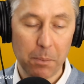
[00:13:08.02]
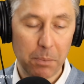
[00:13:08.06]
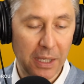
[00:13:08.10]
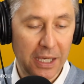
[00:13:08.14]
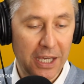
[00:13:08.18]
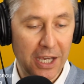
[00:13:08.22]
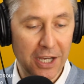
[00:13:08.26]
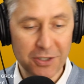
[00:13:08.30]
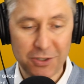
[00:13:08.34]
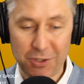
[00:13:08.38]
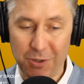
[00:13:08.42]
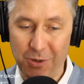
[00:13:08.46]

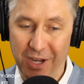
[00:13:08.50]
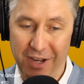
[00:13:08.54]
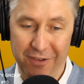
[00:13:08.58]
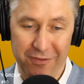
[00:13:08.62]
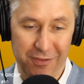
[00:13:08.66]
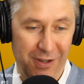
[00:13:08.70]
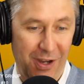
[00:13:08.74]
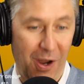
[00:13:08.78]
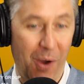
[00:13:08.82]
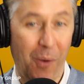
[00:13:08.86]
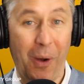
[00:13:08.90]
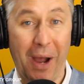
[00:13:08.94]
Because you
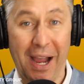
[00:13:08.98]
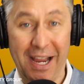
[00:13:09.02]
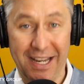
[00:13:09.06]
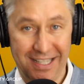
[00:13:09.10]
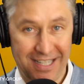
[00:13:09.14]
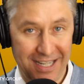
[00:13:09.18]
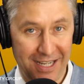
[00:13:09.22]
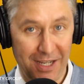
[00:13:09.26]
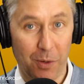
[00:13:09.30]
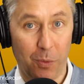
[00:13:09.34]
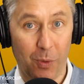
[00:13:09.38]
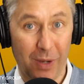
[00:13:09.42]
have no
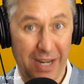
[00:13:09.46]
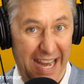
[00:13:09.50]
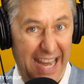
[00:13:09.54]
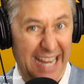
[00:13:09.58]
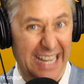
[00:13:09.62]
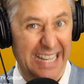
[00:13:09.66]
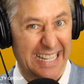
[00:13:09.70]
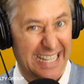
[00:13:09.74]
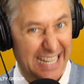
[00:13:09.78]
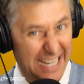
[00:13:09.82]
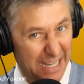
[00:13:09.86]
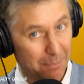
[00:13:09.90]
idea what a
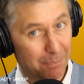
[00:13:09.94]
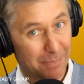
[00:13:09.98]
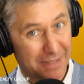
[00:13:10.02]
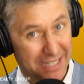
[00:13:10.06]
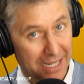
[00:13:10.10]
deep,